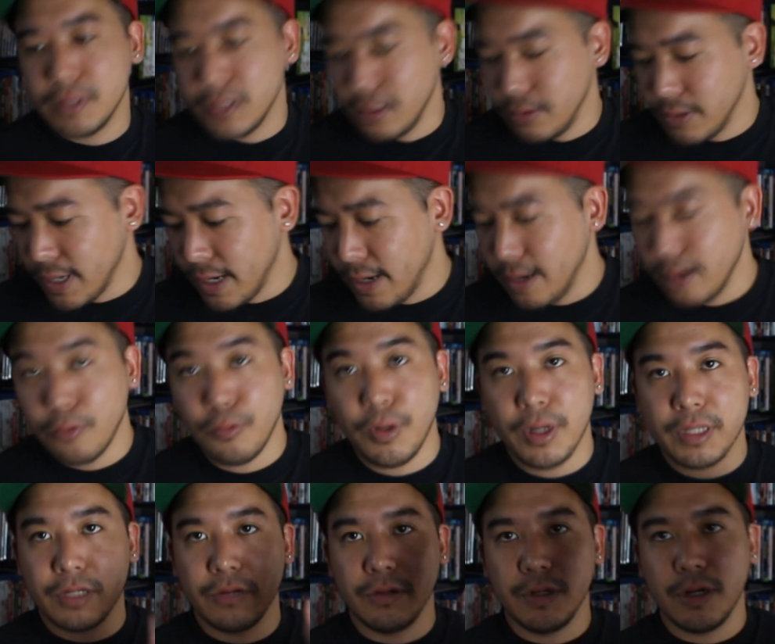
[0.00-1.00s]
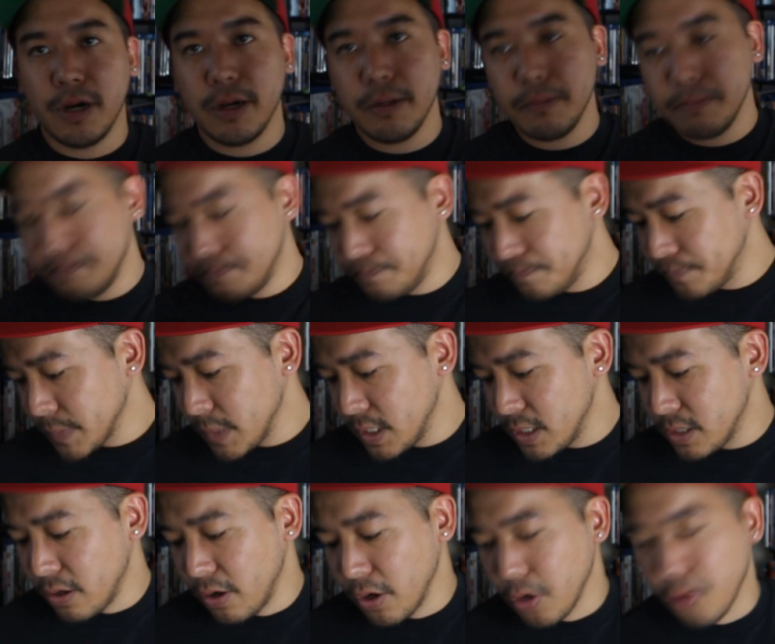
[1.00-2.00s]
So yeah, Rescue Dawn,
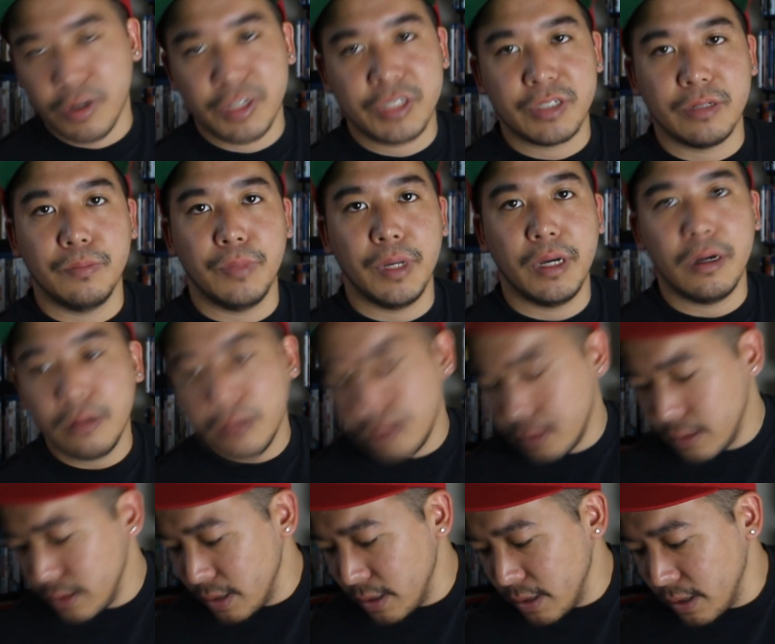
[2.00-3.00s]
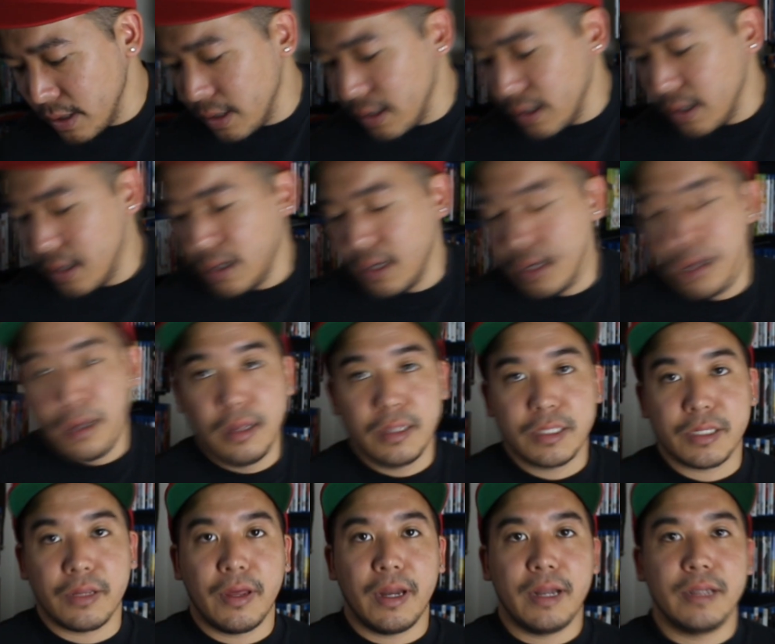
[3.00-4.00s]
starring Christian Bale.
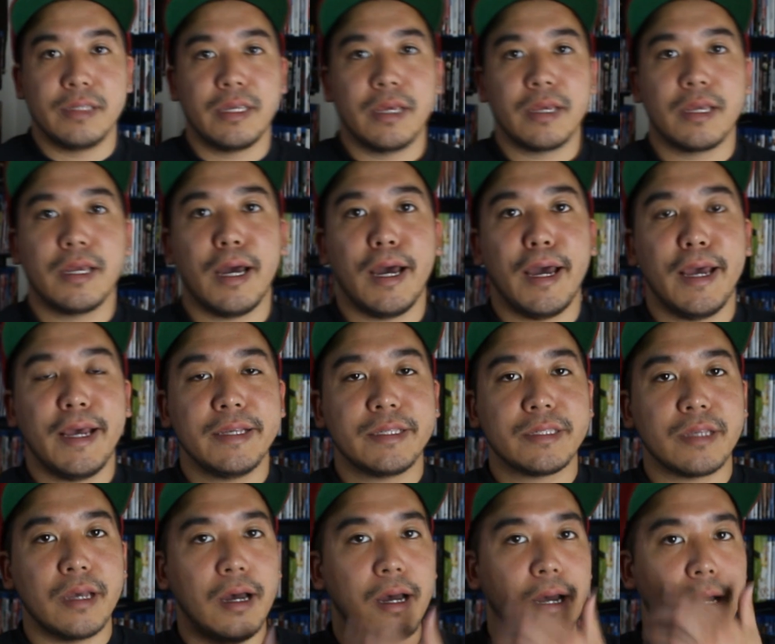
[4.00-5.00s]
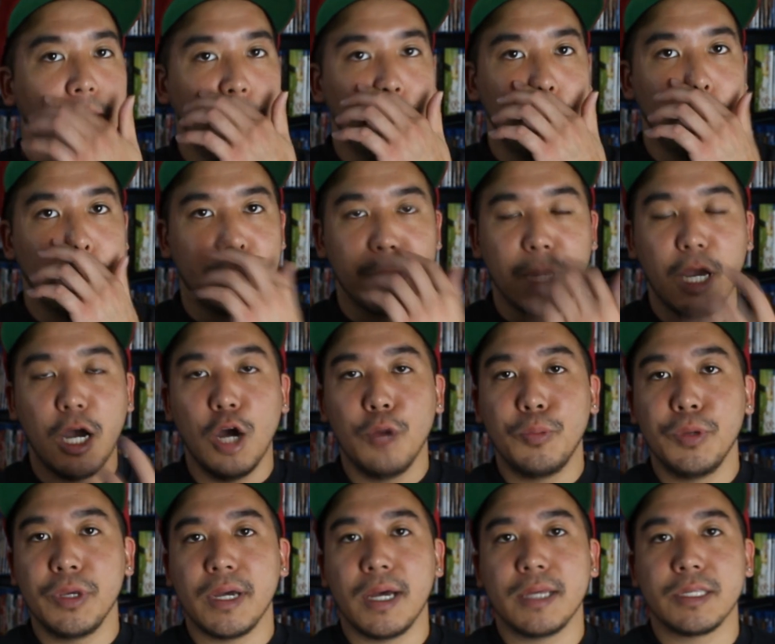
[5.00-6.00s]
So that is it, guys. I
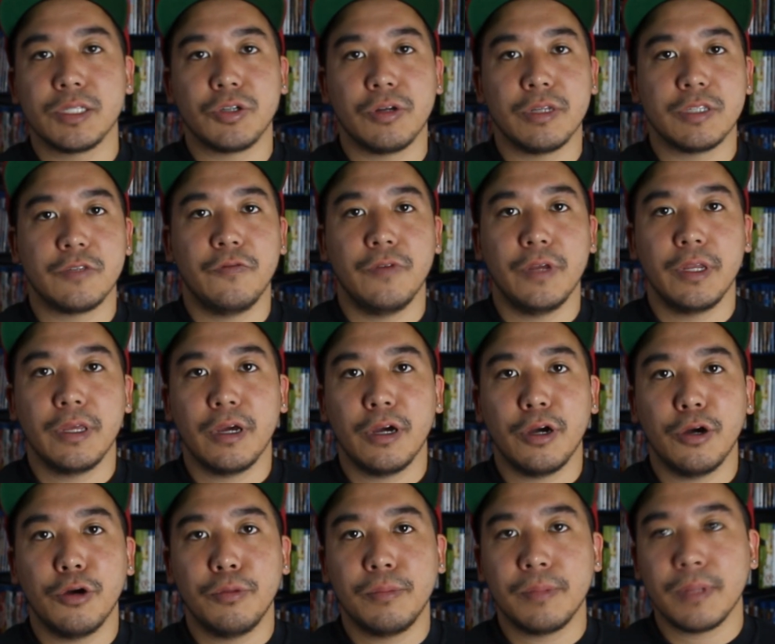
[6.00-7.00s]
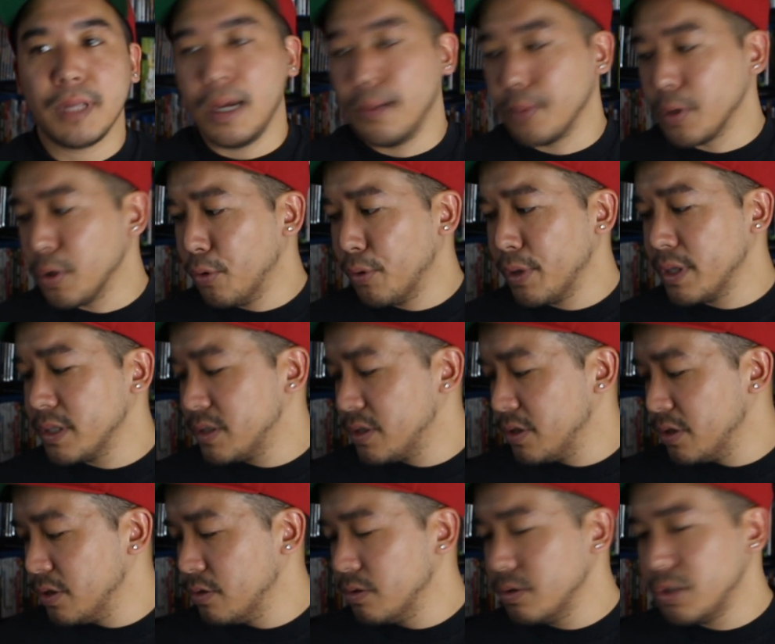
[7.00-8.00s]
hope you guys enjoyed this video. I'm going
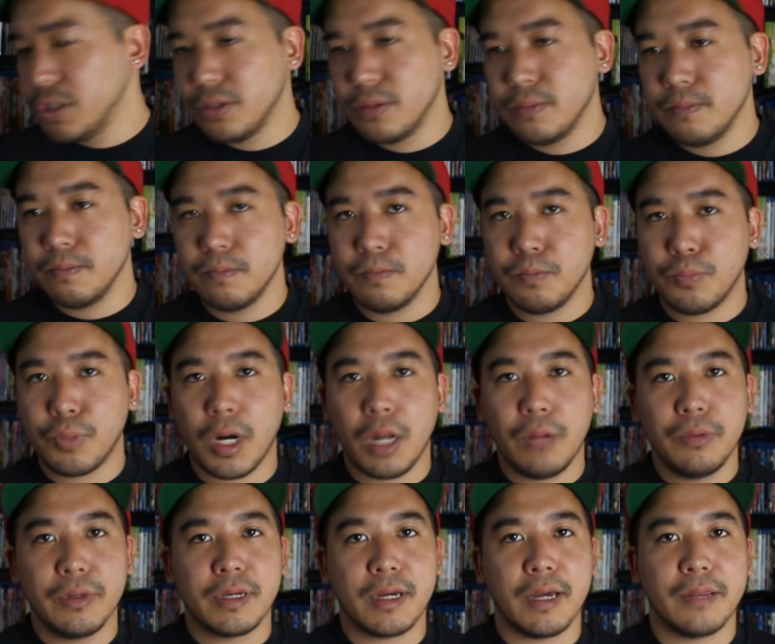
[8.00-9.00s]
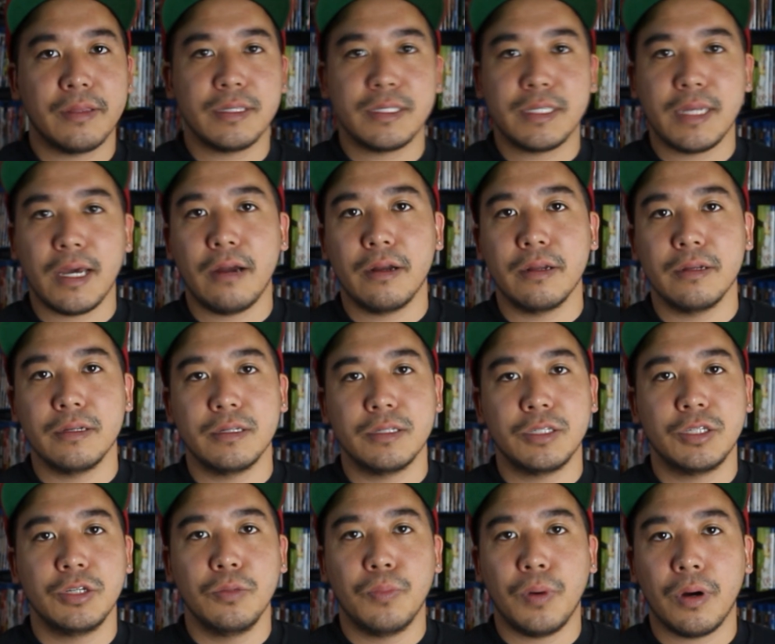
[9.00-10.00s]
to probably cut this down into
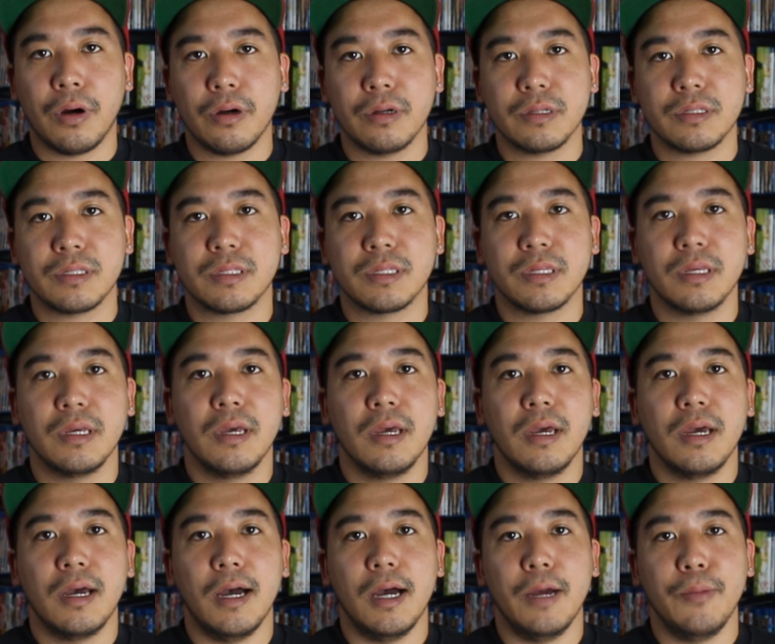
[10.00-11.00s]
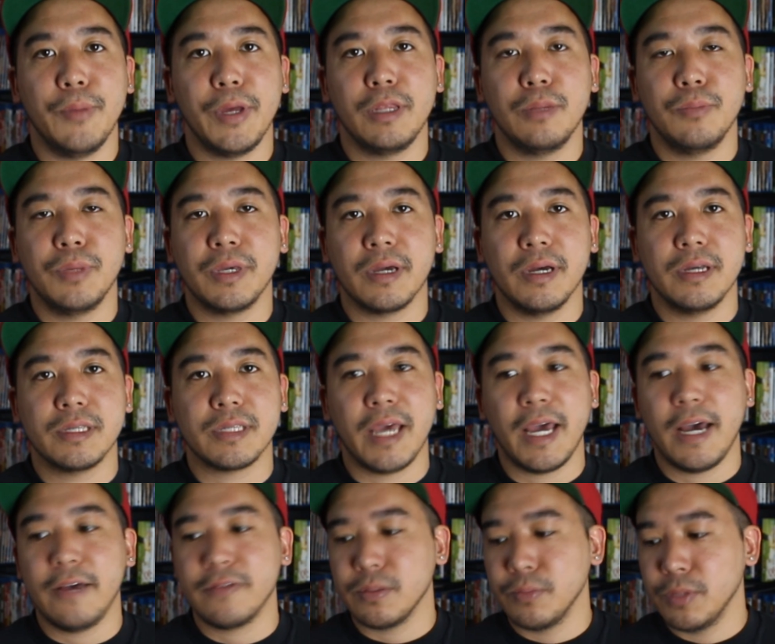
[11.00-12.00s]
2 parts, mainly because I
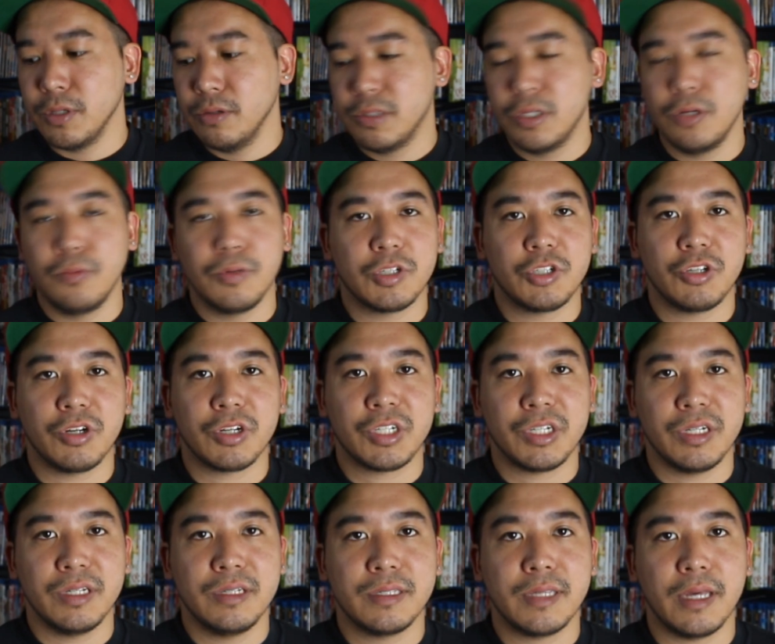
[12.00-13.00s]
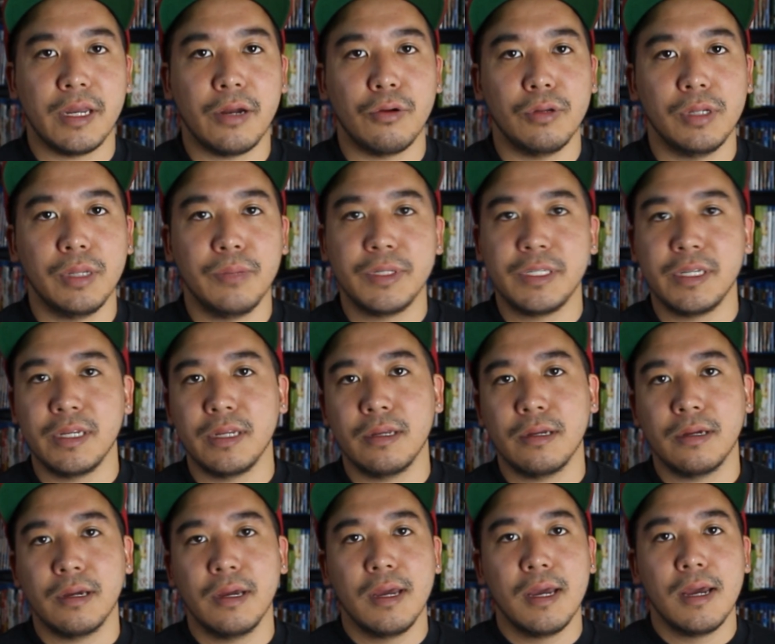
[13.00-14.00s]
have some YouTube restrictions that are
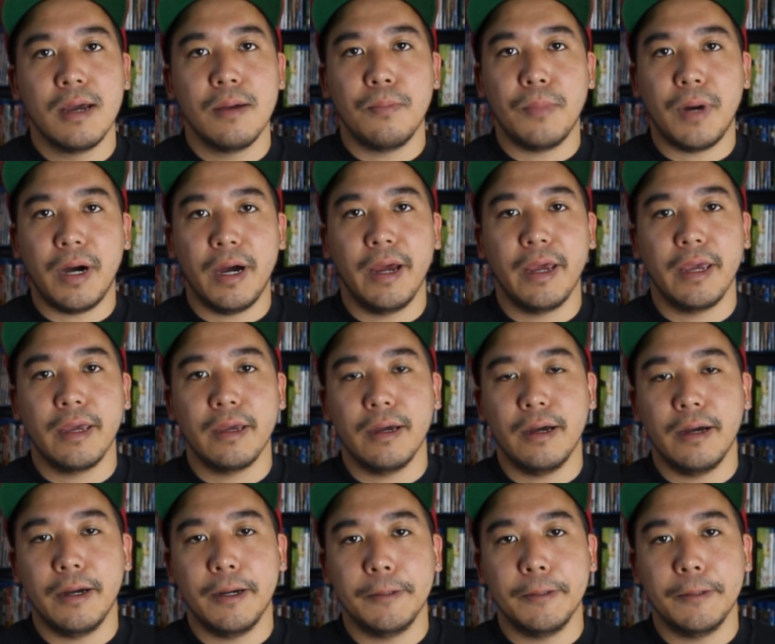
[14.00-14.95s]
limiting my